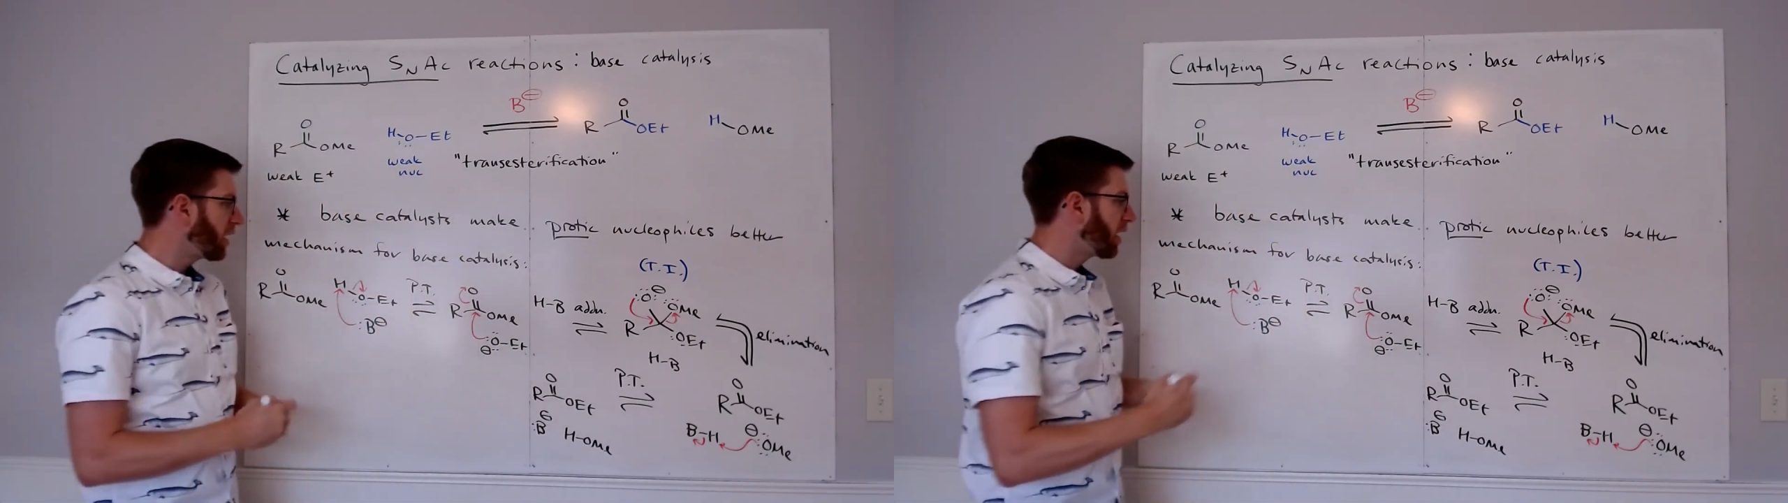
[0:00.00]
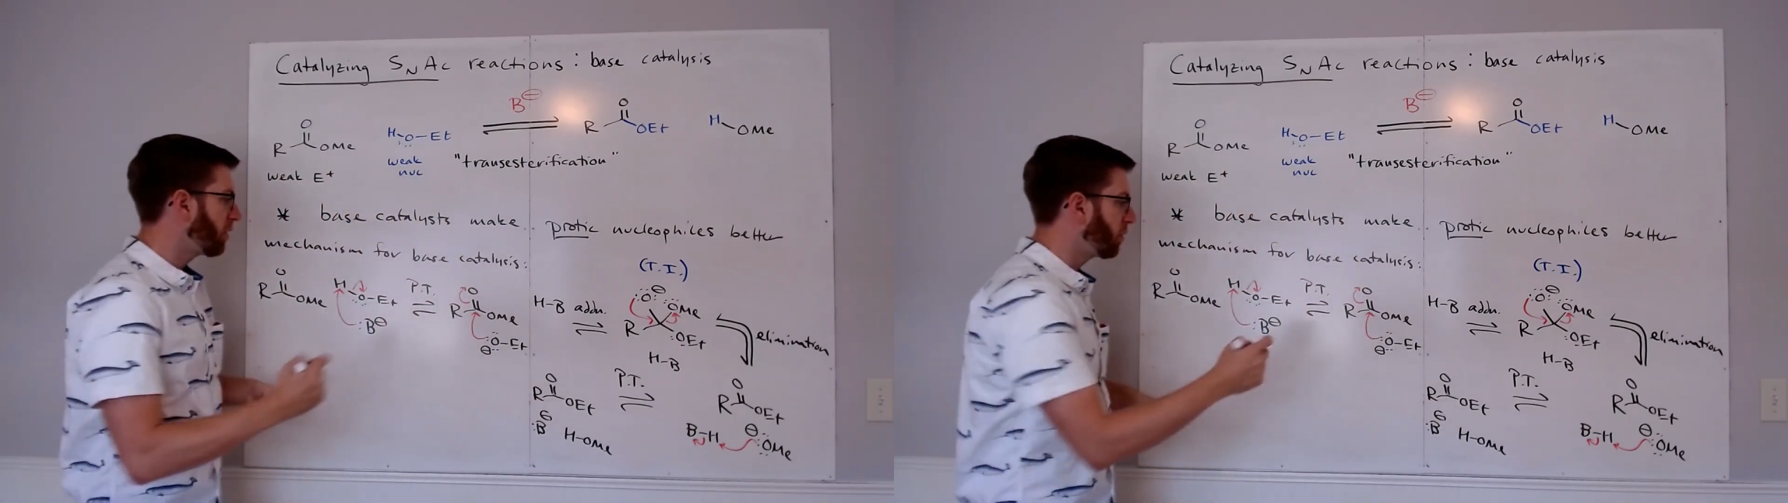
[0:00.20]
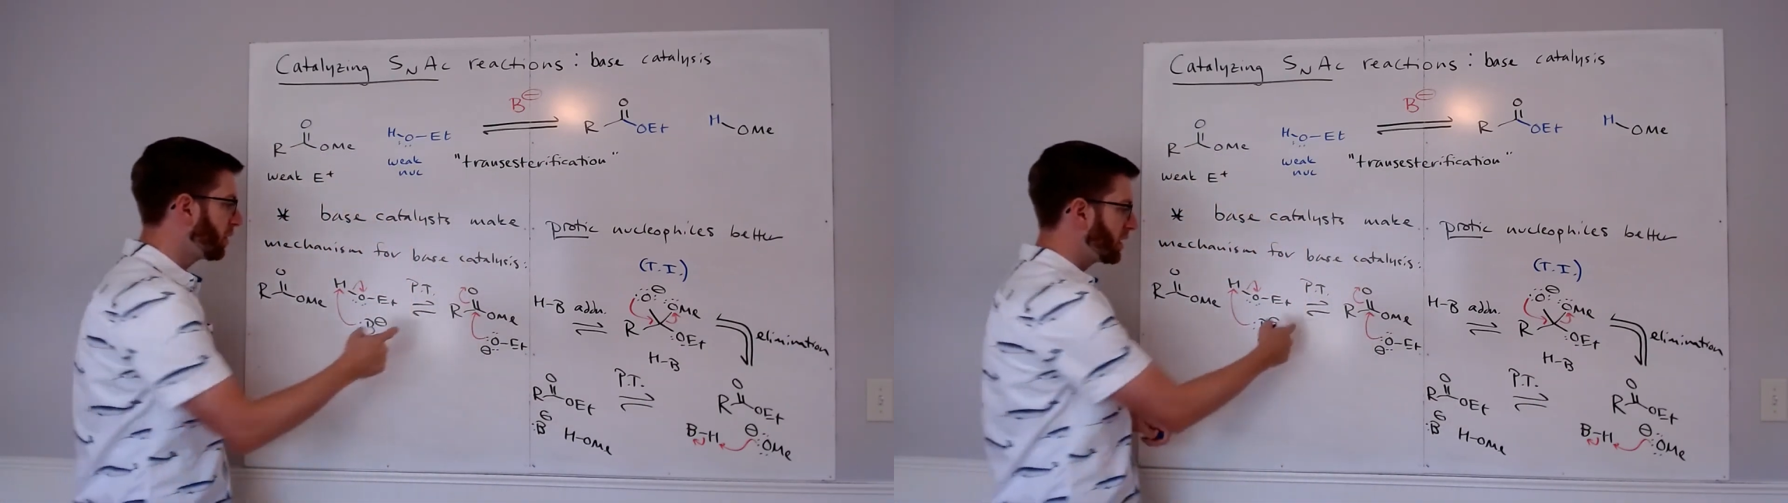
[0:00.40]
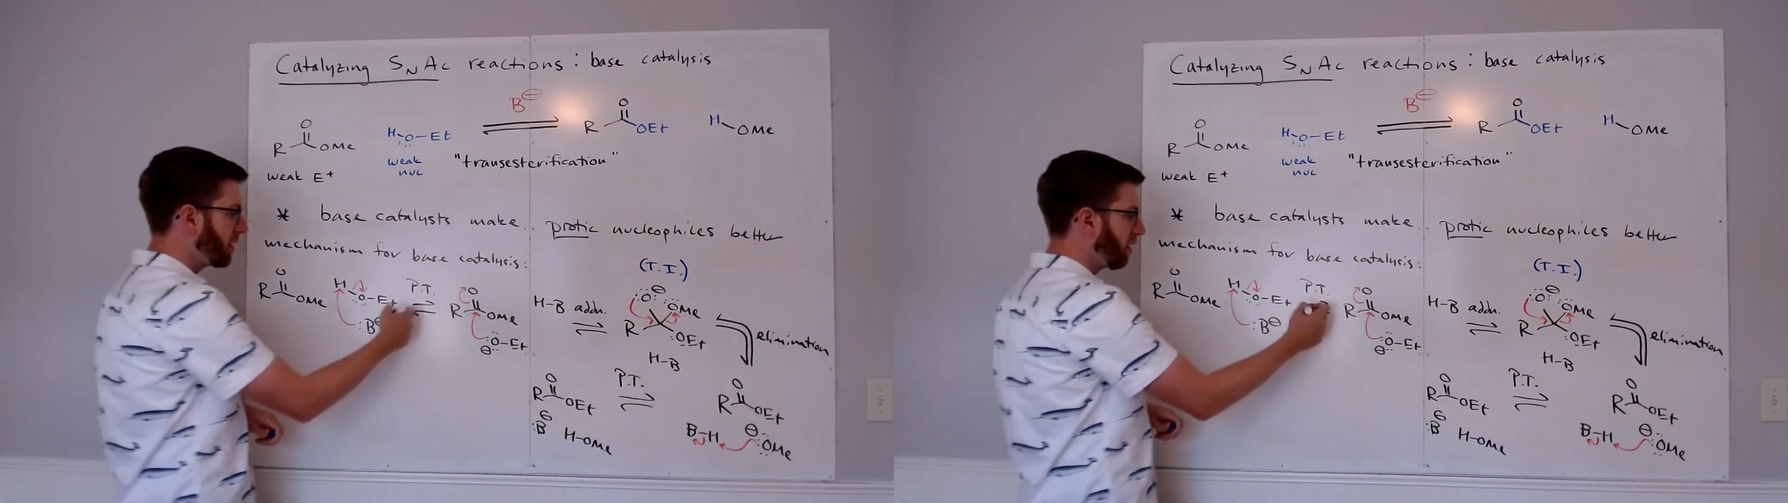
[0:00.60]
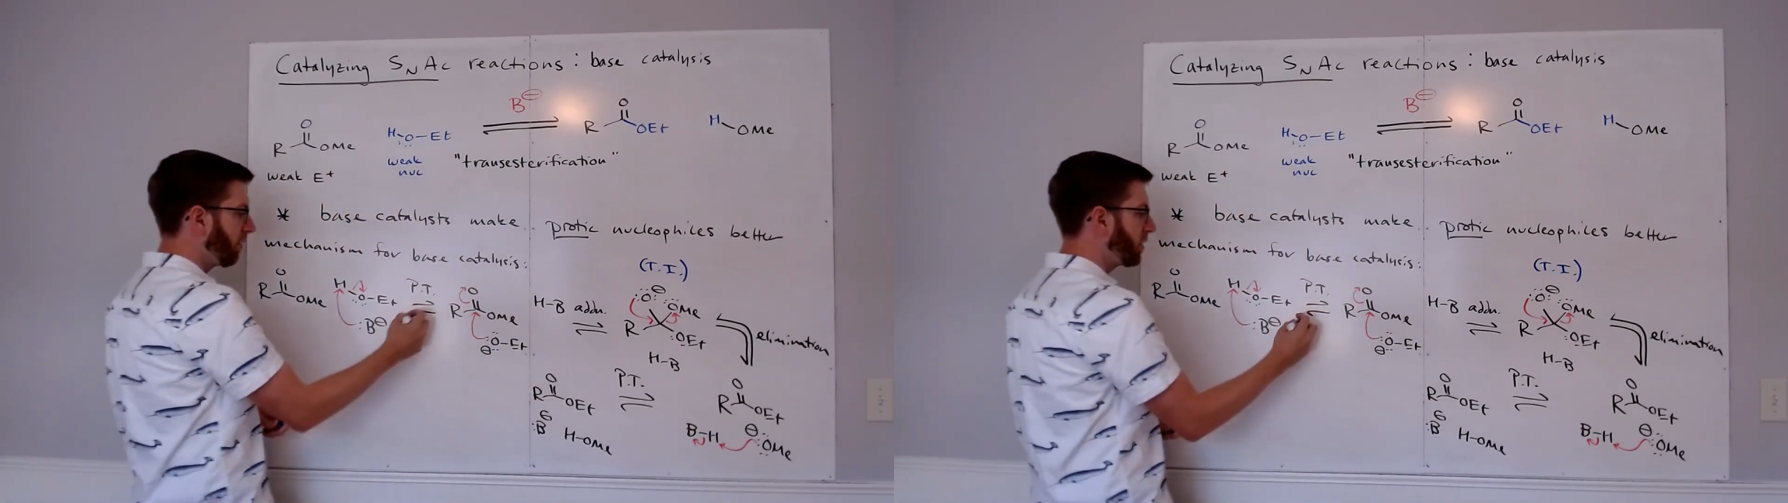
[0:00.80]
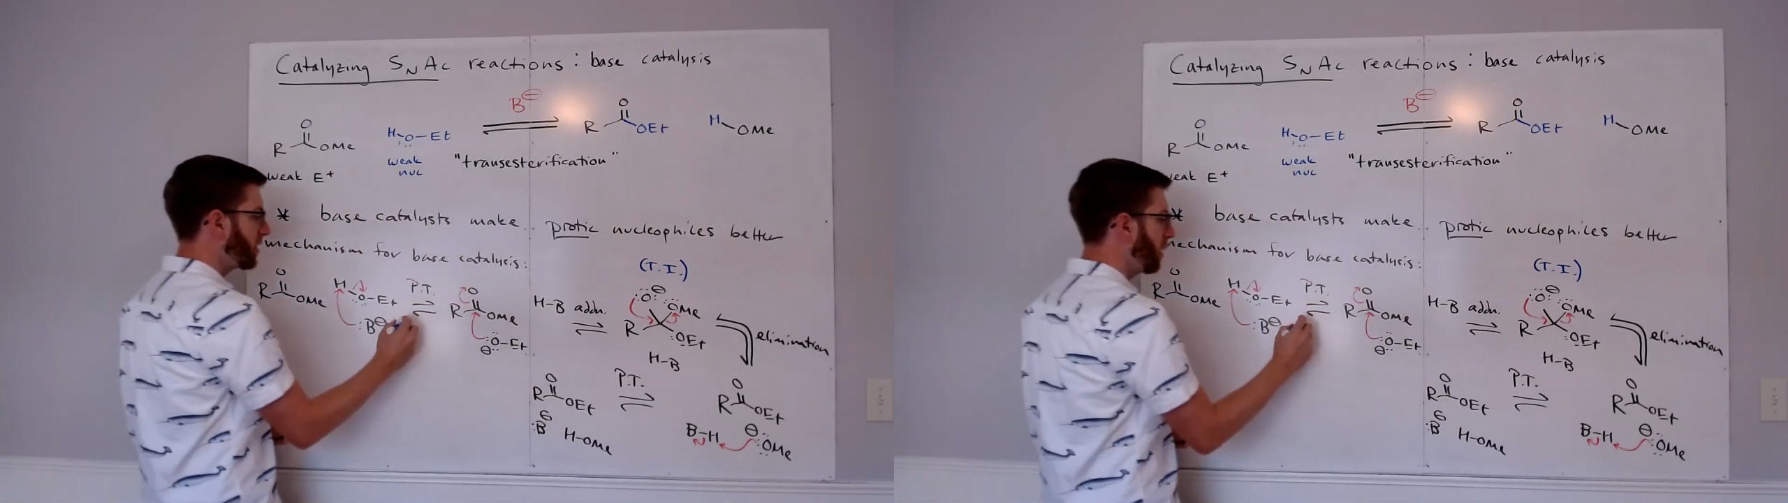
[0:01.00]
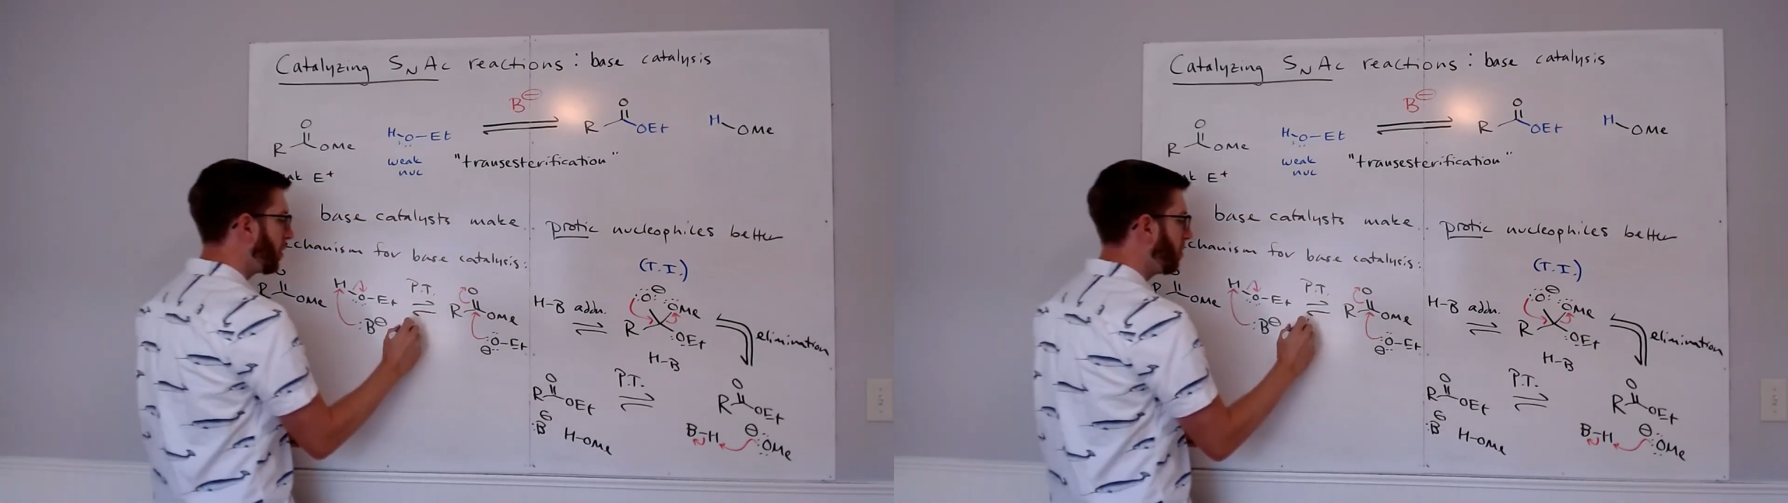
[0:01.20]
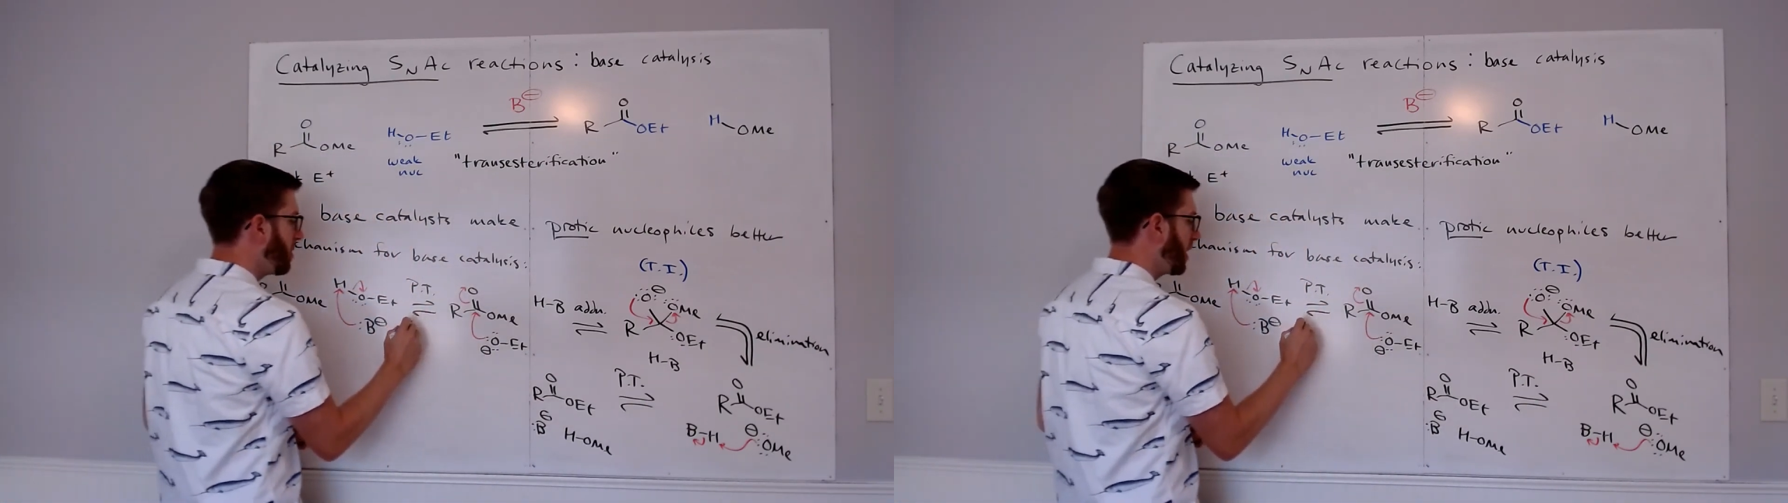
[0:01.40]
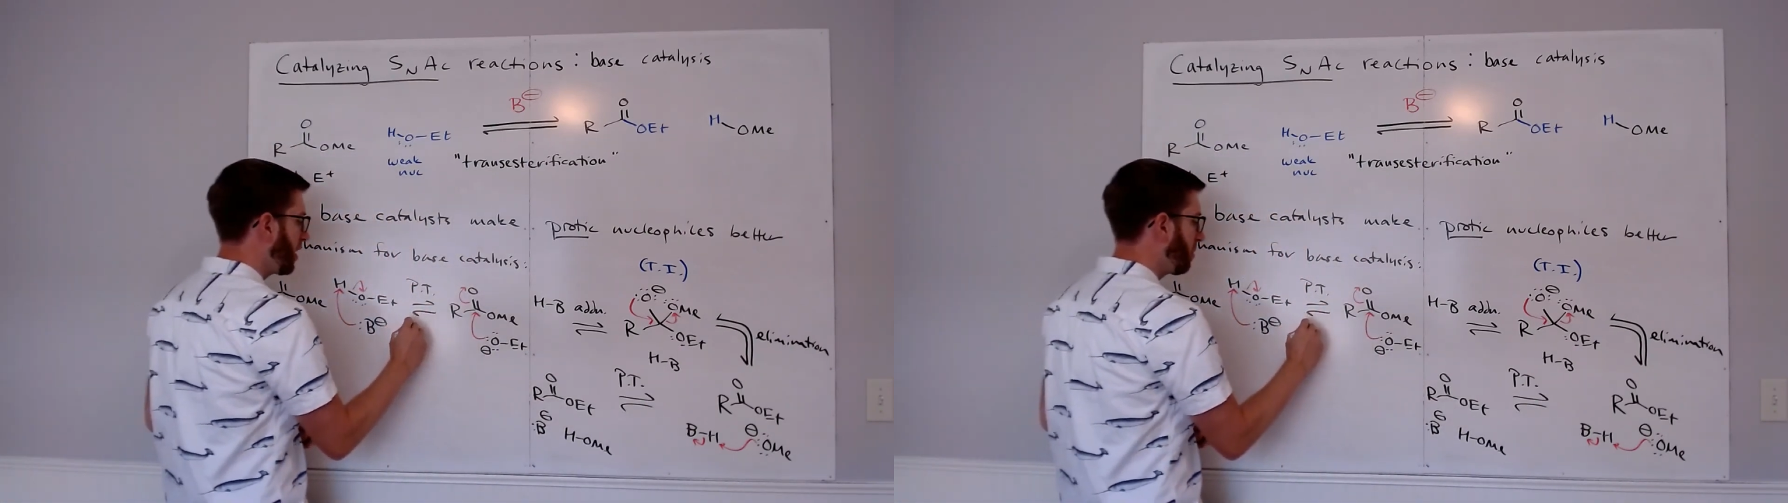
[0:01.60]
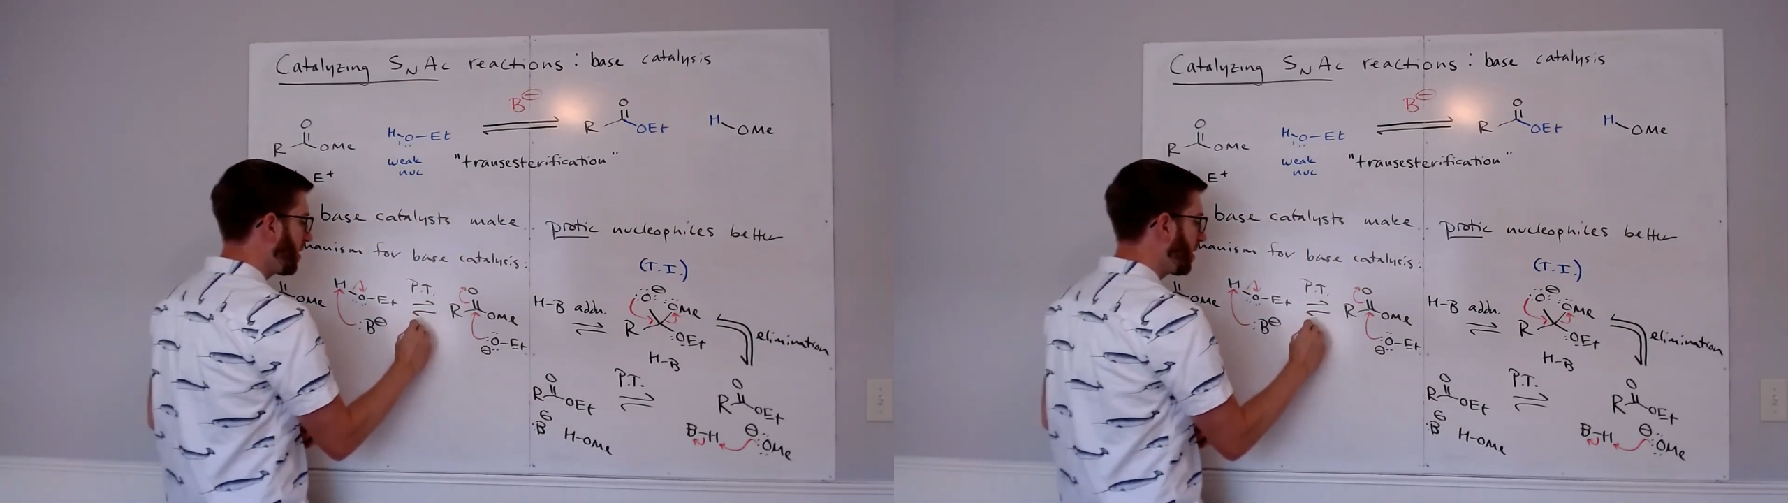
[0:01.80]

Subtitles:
we see in our first step, we're making a better